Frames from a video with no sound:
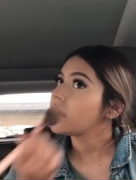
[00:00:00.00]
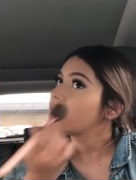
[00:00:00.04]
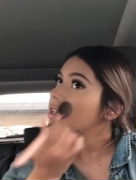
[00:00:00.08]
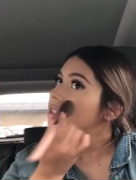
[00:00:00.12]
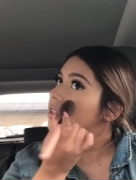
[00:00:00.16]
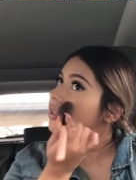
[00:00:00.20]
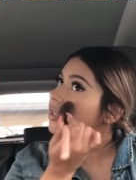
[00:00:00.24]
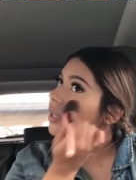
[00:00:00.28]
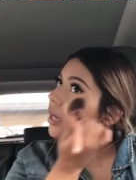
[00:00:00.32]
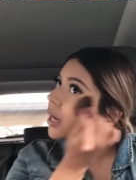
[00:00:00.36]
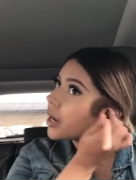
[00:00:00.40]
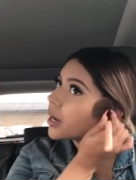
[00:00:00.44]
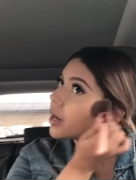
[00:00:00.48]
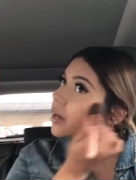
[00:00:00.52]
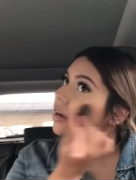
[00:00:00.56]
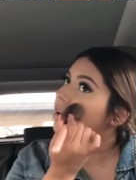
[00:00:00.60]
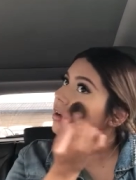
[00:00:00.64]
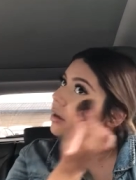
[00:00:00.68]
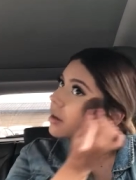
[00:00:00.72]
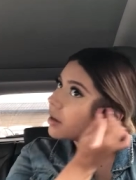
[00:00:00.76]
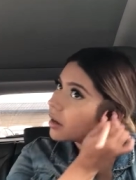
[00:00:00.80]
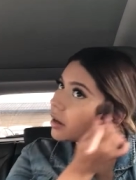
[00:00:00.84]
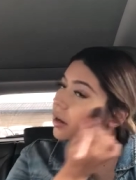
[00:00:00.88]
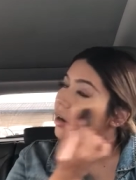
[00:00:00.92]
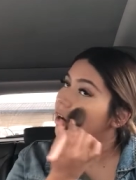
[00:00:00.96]
So yeah,
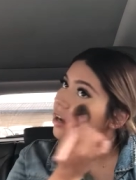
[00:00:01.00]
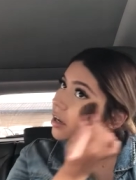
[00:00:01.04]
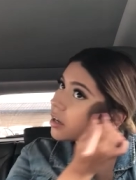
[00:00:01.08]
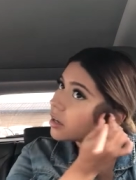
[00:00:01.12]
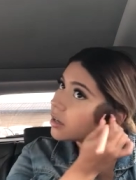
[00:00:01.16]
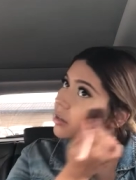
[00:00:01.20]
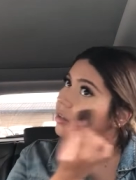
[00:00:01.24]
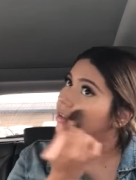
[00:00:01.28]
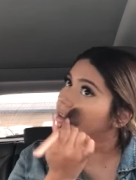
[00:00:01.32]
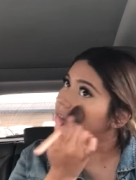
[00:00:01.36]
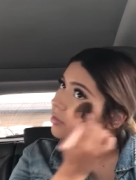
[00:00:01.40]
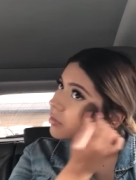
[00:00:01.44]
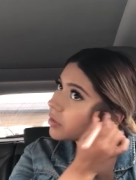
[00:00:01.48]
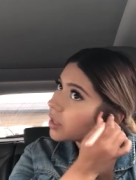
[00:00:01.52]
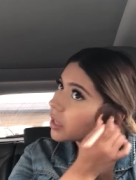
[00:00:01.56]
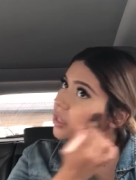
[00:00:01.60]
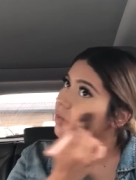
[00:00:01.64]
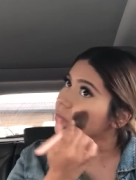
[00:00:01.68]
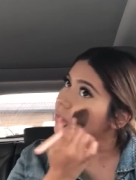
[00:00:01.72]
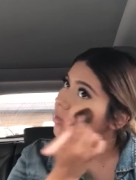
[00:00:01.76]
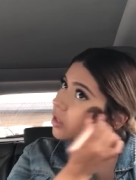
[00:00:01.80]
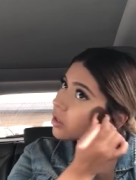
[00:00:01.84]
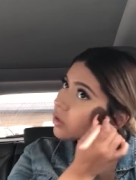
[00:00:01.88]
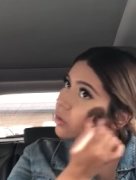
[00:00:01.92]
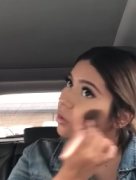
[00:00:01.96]
uh,
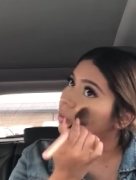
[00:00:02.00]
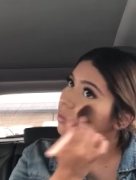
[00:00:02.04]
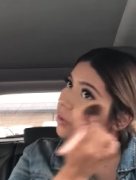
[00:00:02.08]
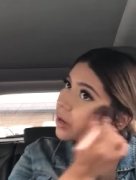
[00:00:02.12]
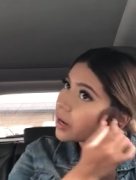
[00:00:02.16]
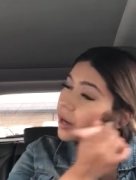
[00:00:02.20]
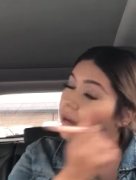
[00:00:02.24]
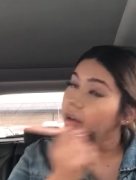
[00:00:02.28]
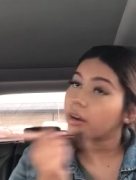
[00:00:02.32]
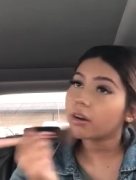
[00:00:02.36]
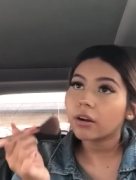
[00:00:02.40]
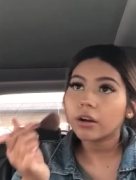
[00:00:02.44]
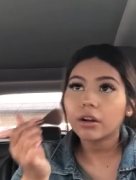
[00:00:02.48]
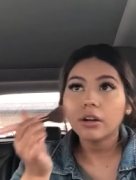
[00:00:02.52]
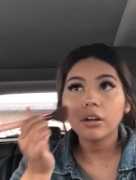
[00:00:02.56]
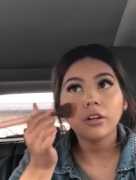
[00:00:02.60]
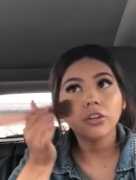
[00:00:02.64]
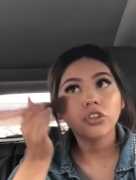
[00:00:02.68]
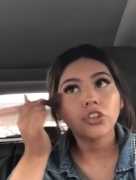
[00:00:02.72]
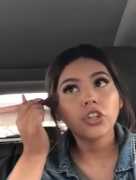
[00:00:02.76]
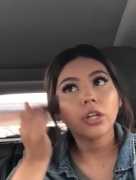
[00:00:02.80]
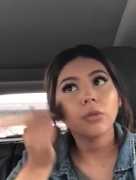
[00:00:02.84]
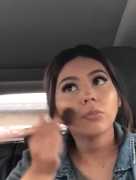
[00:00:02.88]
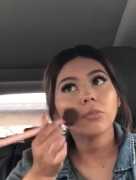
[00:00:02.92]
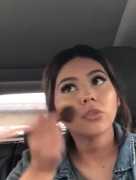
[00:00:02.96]
that's my little rant
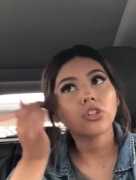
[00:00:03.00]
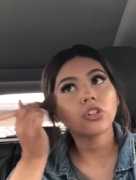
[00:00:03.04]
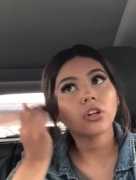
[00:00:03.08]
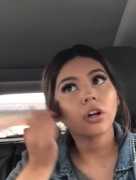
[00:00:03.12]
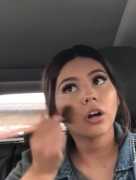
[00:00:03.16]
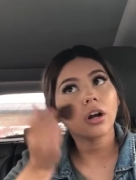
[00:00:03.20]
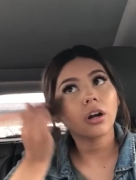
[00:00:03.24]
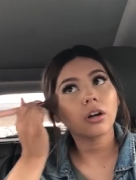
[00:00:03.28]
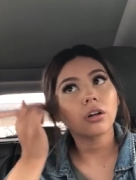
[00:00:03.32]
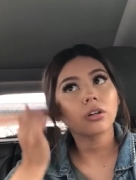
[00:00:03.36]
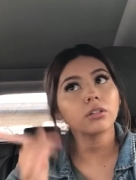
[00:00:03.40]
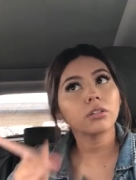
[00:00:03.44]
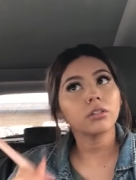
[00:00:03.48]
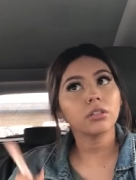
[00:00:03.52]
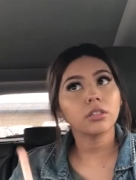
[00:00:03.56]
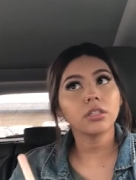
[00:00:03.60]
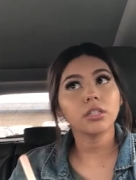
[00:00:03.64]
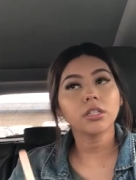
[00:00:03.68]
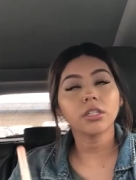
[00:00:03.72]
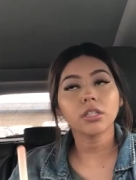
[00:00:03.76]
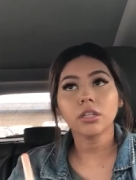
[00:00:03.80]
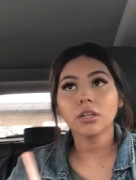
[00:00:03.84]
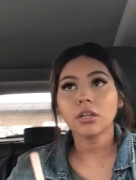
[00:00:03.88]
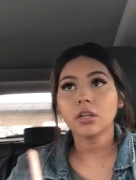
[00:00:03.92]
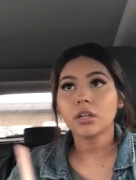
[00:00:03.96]
on James
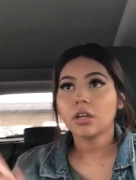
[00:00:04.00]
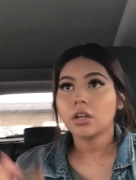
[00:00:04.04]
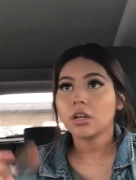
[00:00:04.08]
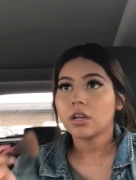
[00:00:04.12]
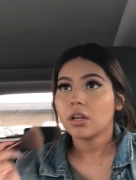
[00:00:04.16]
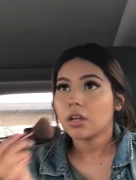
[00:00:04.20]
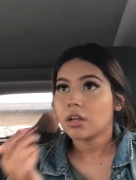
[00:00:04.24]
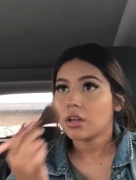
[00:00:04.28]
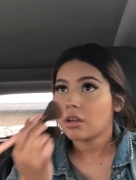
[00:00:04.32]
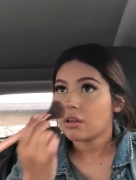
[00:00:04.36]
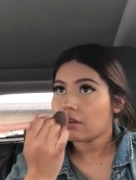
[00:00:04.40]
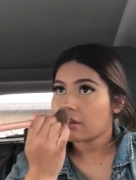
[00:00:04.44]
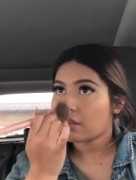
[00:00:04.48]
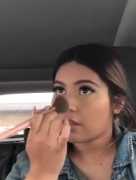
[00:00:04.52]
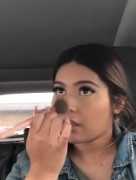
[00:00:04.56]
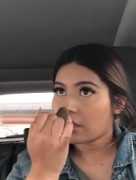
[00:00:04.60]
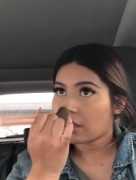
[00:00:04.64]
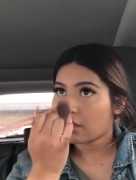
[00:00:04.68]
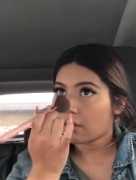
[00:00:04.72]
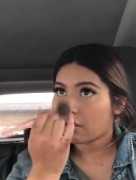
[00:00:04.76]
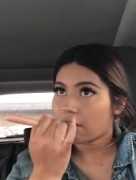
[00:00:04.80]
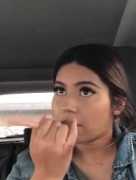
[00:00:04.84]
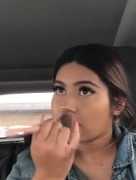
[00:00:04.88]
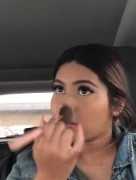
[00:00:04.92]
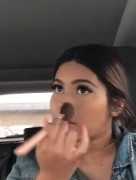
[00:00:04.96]
Charles
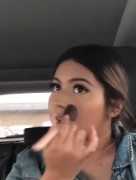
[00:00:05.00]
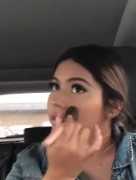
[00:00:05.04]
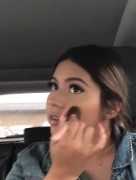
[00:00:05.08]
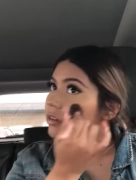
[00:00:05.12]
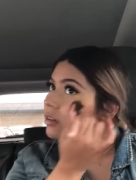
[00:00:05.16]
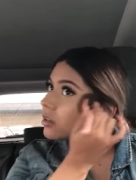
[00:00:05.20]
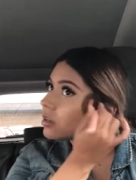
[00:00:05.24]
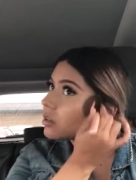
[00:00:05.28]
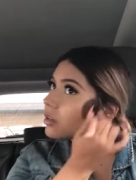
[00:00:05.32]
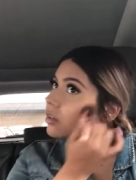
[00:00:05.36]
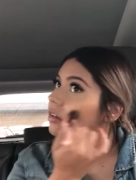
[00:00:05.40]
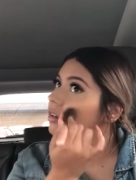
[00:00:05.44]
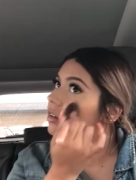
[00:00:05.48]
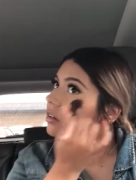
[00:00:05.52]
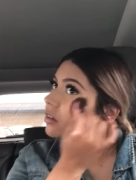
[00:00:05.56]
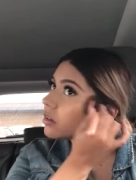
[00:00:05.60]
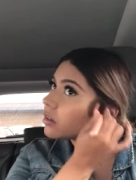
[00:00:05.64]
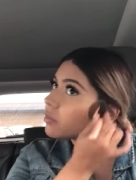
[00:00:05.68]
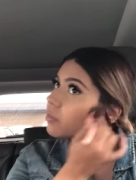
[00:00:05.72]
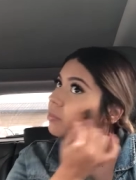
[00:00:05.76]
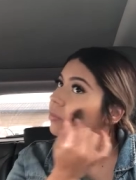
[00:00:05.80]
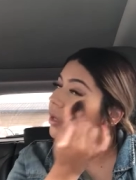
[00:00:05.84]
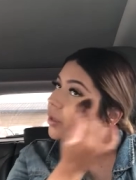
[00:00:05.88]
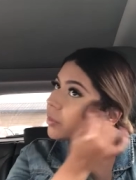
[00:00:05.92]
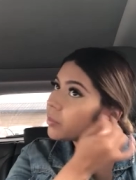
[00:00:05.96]
and
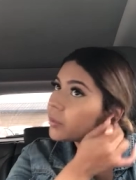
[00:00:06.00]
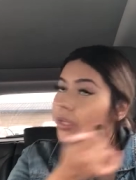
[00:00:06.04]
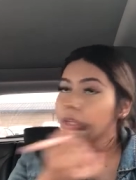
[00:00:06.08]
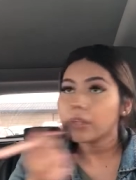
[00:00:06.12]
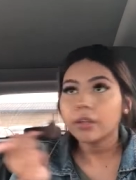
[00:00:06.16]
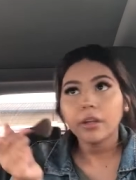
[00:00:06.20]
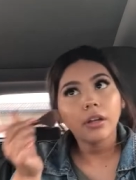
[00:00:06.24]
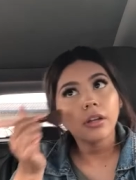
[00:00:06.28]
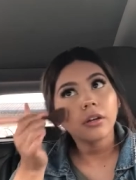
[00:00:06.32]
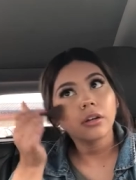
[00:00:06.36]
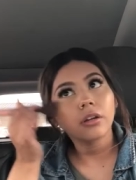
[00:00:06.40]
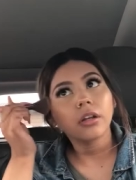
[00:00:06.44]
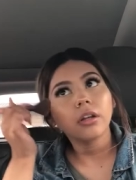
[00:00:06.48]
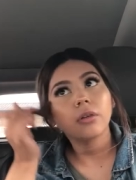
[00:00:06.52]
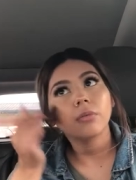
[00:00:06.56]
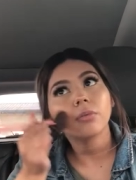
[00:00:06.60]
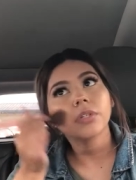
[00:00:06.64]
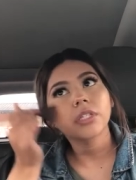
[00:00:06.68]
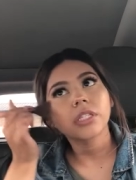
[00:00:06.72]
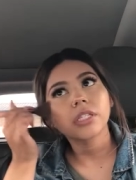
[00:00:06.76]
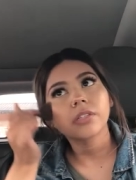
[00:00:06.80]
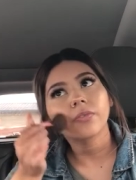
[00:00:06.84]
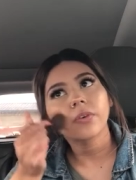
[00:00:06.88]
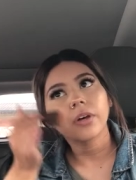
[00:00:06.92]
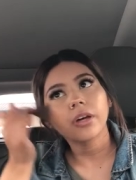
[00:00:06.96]
my weekend. It
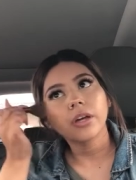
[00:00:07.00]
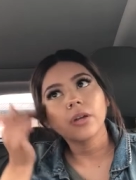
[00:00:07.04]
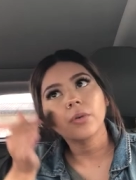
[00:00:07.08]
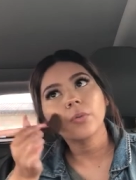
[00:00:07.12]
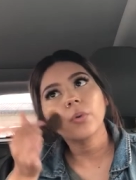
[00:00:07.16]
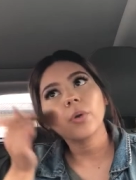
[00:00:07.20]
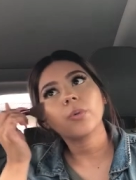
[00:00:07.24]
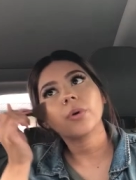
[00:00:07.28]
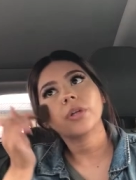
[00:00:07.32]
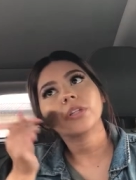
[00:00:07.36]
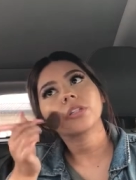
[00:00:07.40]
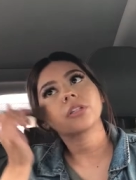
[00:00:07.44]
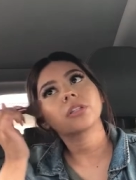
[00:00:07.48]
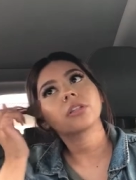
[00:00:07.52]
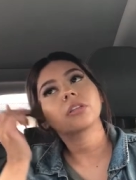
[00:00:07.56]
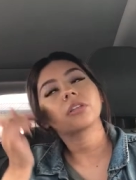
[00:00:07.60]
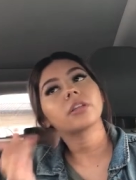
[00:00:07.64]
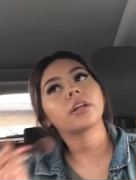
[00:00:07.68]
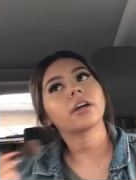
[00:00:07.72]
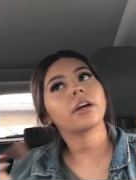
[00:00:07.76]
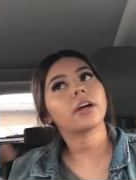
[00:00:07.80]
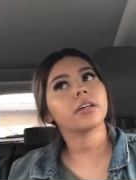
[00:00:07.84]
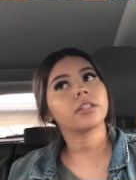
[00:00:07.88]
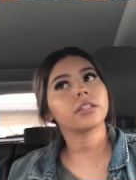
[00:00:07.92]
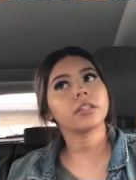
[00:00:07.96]
was fun. We went to the,
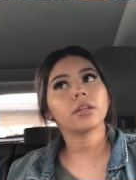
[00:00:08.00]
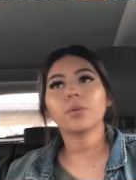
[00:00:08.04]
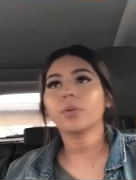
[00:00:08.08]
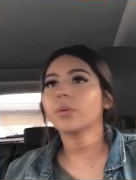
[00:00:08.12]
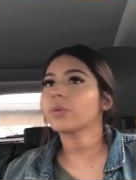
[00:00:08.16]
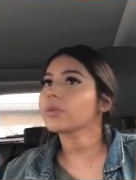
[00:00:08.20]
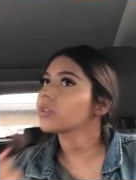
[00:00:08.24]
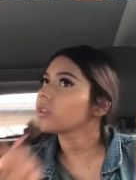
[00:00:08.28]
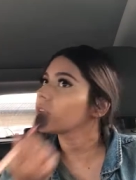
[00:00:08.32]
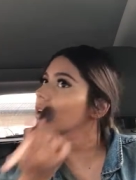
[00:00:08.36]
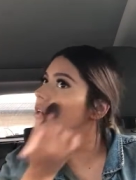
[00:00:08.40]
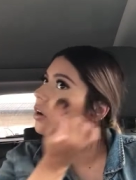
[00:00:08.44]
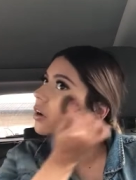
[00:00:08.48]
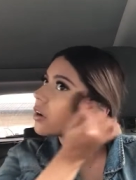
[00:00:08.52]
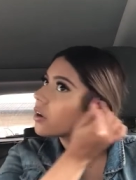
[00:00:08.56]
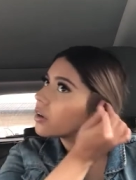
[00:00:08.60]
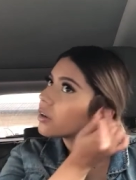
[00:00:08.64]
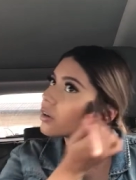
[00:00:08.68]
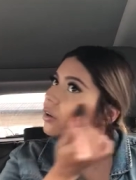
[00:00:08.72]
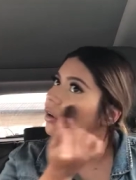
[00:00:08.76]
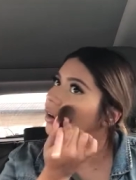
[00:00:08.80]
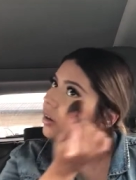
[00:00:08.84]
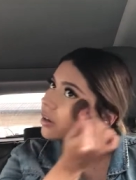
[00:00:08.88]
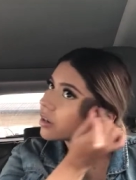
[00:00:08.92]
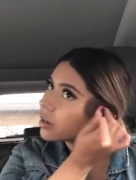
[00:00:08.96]
like I said, we went to the
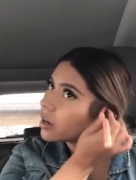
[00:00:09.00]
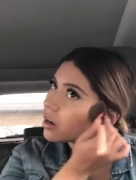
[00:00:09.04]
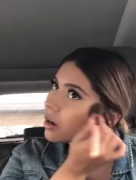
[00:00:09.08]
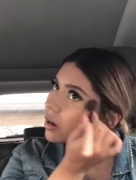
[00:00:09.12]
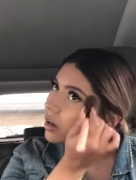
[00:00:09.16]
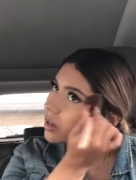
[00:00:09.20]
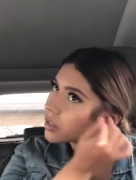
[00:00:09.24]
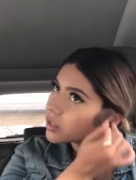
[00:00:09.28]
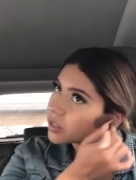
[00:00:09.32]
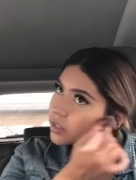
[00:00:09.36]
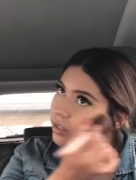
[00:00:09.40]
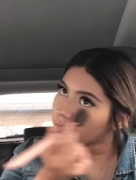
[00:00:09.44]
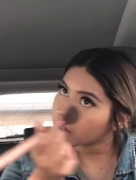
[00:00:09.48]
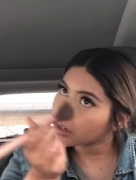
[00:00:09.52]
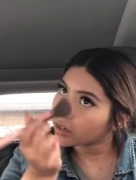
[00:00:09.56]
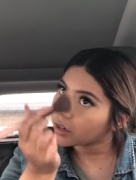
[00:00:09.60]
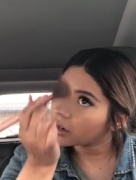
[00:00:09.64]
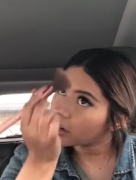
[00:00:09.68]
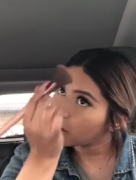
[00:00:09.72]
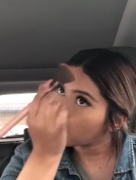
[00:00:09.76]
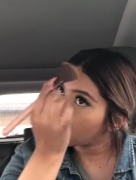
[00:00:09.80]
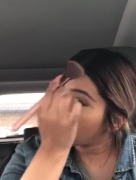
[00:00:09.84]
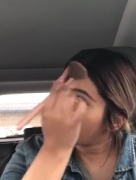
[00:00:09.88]
Ariana Grande concert.